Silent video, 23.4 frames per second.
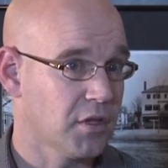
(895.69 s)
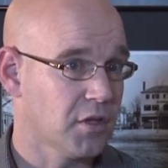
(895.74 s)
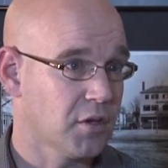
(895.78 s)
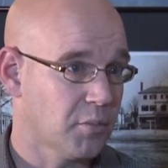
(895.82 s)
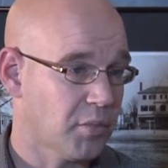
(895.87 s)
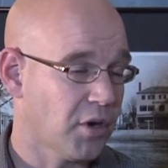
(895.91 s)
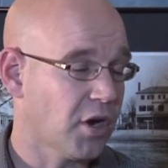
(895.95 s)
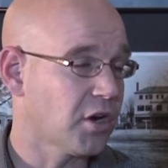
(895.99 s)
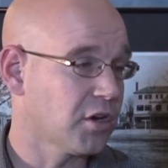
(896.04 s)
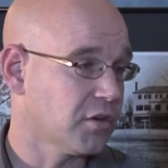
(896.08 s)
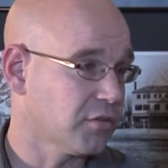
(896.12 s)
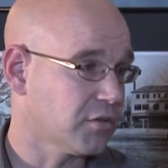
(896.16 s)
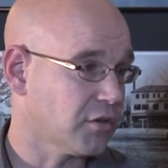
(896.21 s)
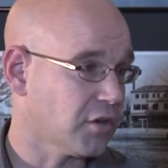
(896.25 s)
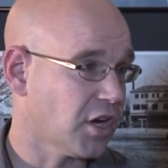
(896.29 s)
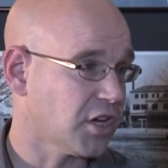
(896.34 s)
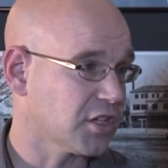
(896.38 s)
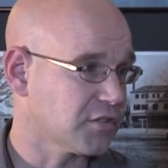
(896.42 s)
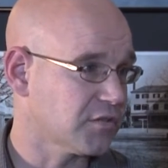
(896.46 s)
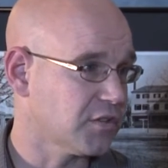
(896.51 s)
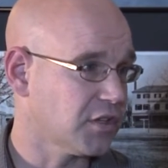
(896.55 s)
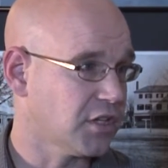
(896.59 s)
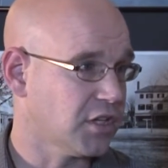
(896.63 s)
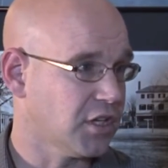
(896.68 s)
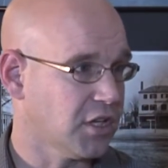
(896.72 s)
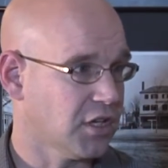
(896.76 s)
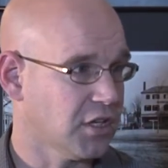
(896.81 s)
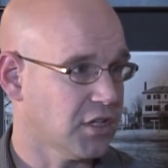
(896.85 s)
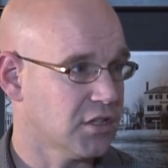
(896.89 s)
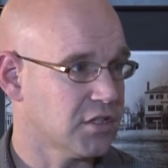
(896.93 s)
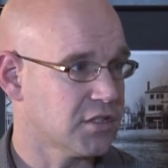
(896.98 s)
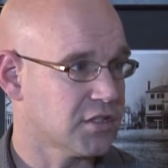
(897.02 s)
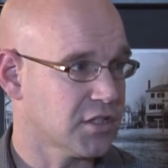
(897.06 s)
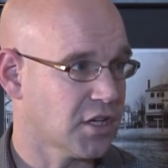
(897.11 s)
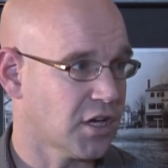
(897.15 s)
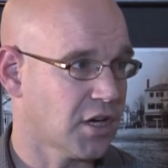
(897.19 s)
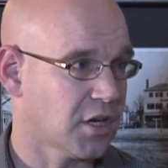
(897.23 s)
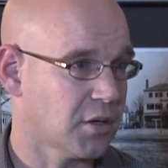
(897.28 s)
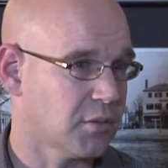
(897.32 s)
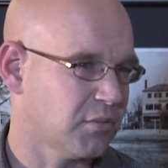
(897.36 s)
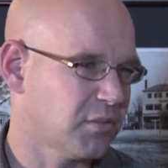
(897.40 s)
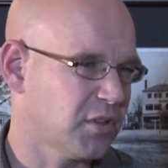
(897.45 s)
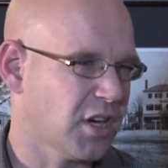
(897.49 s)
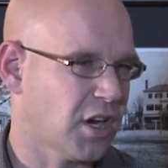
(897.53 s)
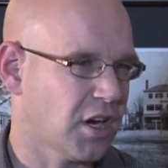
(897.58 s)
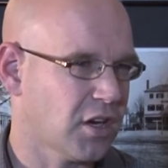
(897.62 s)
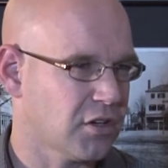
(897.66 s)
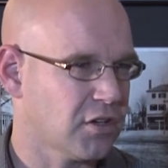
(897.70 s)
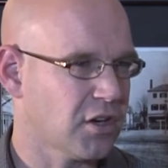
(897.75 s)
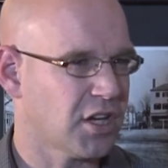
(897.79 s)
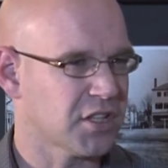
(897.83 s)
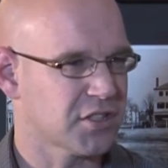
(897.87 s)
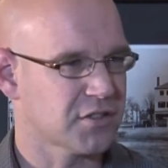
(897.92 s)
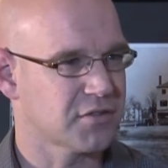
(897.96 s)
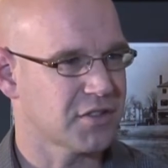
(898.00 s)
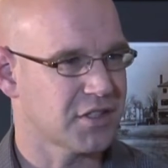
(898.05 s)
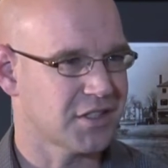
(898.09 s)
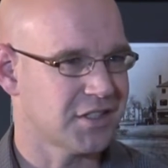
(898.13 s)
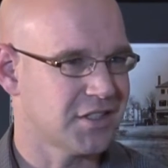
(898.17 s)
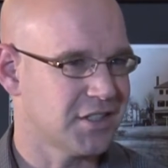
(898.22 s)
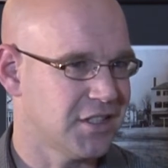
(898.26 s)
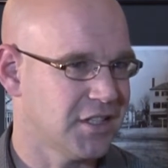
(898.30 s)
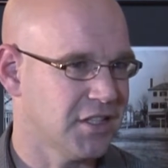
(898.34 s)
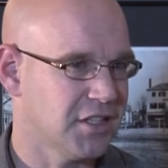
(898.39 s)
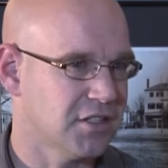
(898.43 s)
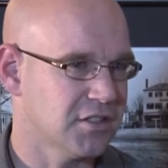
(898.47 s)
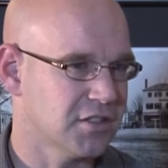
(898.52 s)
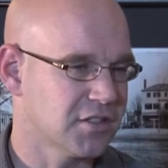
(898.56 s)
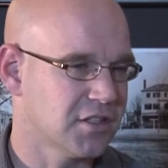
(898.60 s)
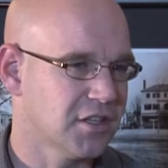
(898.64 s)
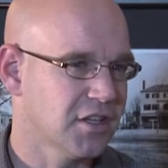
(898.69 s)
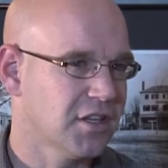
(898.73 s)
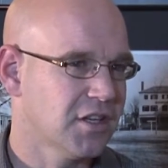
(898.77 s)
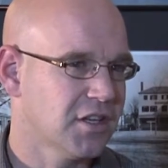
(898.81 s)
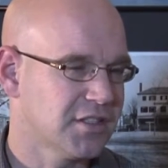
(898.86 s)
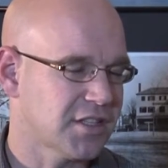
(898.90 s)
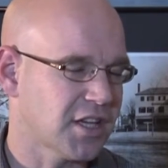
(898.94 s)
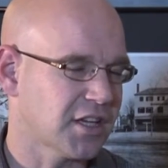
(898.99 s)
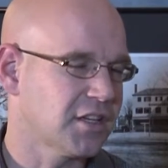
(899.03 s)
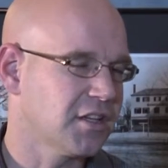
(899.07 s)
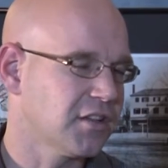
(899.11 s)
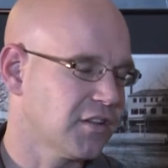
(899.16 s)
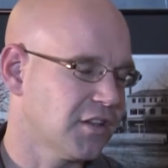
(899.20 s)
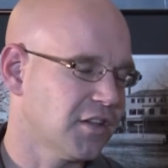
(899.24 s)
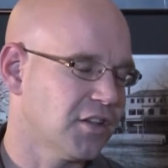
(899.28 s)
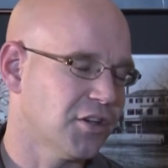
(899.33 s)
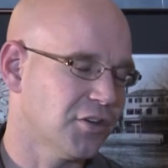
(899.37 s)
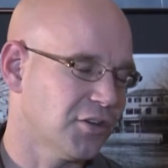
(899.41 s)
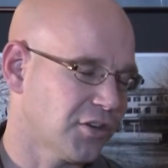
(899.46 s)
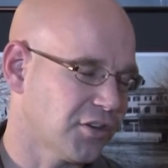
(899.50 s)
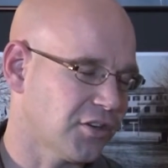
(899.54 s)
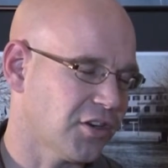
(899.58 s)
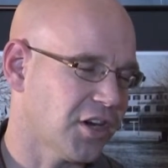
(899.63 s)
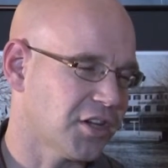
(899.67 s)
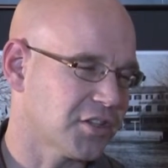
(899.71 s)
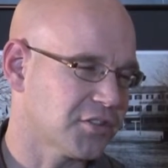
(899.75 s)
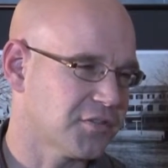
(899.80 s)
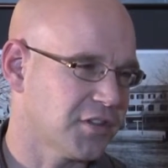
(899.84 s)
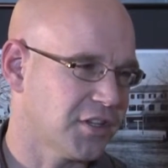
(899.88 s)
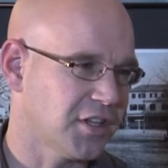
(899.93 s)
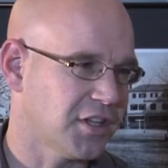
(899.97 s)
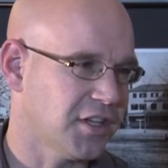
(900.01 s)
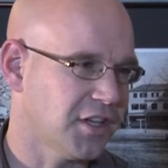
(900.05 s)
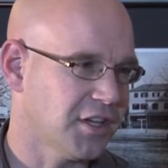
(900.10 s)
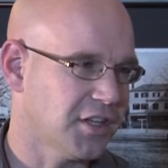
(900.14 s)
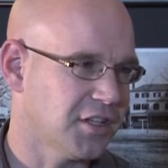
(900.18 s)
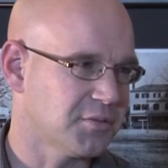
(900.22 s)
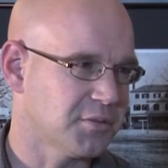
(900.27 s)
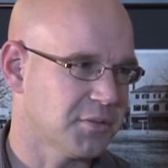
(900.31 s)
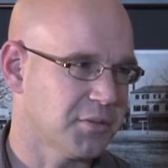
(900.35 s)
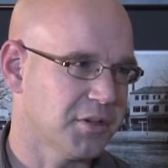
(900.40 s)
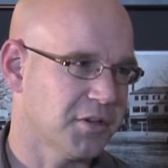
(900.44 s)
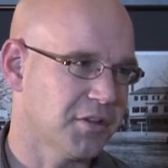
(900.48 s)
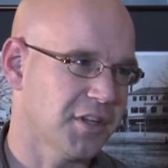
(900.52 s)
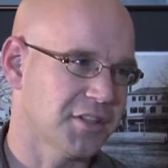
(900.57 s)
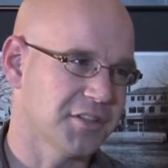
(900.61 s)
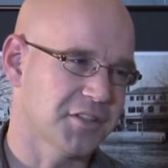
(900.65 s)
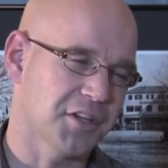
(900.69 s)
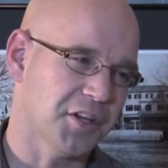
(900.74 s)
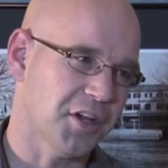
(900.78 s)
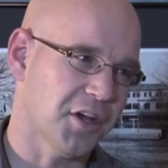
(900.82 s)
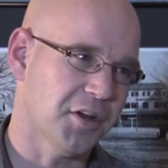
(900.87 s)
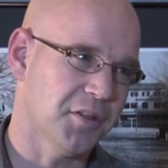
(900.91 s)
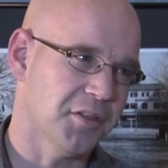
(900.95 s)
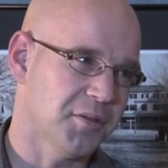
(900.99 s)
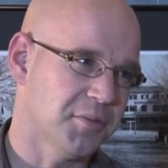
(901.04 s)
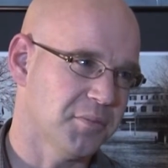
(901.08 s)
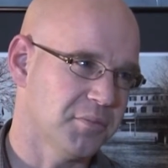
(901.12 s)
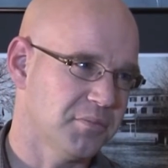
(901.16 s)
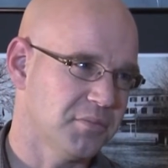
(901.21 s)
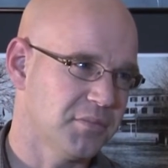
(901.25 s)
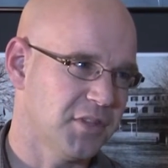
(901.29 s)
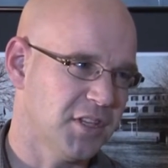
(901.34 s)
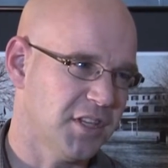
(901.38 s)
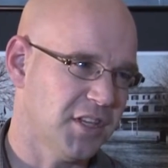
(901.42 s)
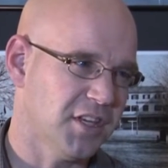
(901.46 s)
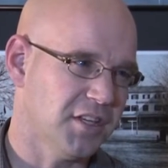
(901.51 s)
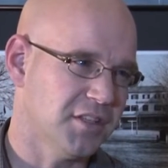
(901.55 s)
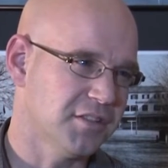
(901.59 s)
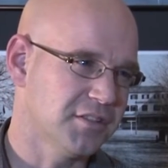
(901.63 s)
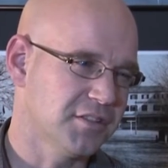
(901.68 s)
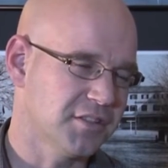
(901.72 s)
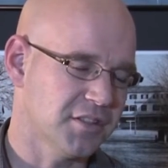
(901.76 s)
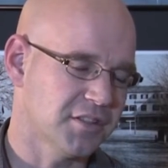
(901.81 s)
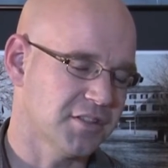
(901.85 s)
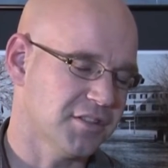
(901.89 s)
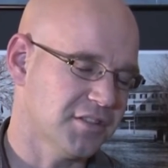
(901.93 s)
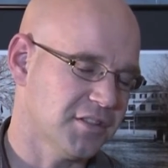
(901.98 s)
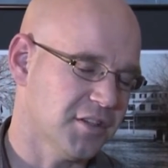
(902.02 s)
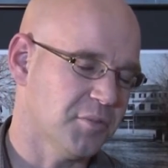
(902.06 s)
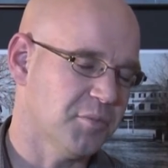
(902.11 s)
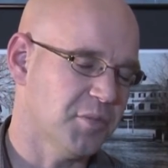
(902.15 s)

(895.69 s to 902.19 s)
part of CrossFit Kids, CrossFit Teens. Technically, they're in CrossFit Kids, but we don't like to call them kids because they're